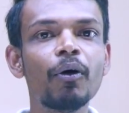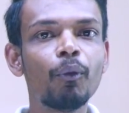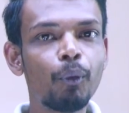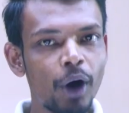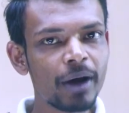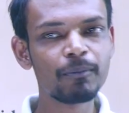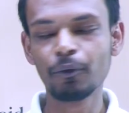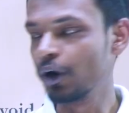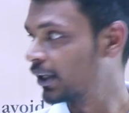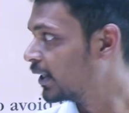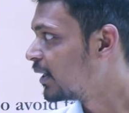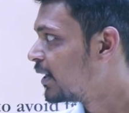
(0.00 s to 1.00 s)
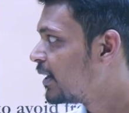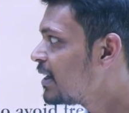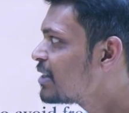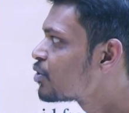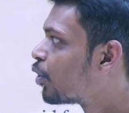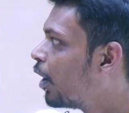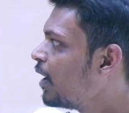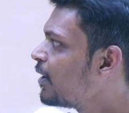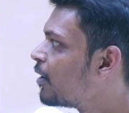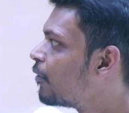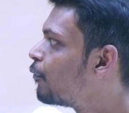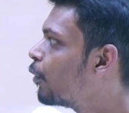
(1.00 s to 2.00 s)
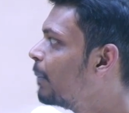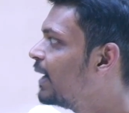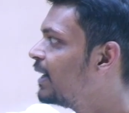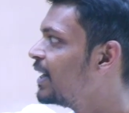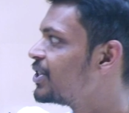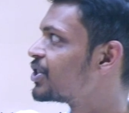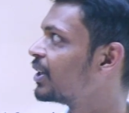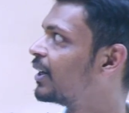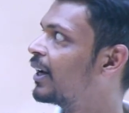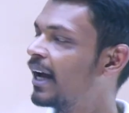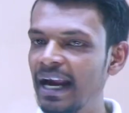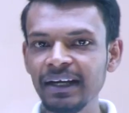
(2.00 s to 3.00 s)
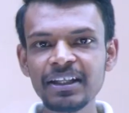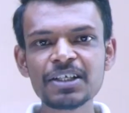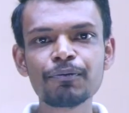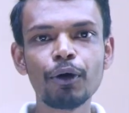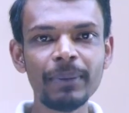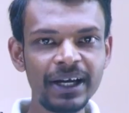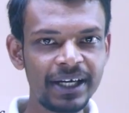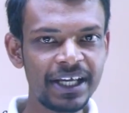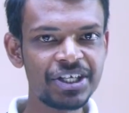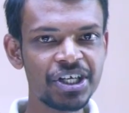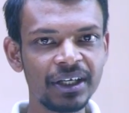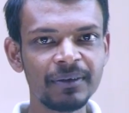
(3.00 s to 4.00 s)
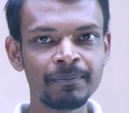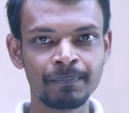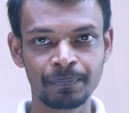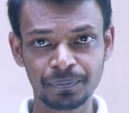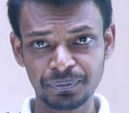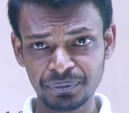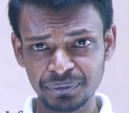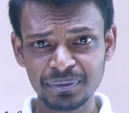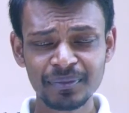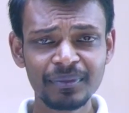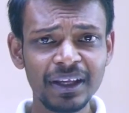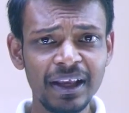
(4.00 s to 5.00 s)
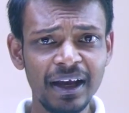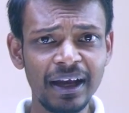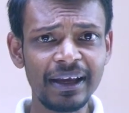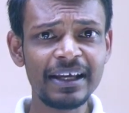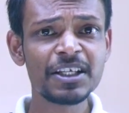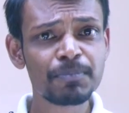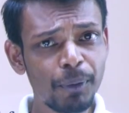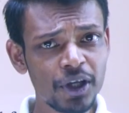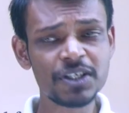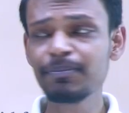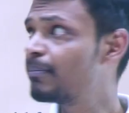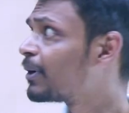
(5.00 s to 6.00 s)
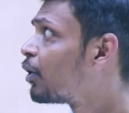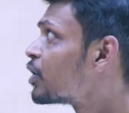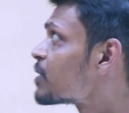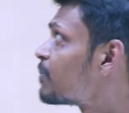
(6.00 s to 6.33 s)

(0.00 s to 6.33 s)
warm water is called fermentation. And this fermentation is possible because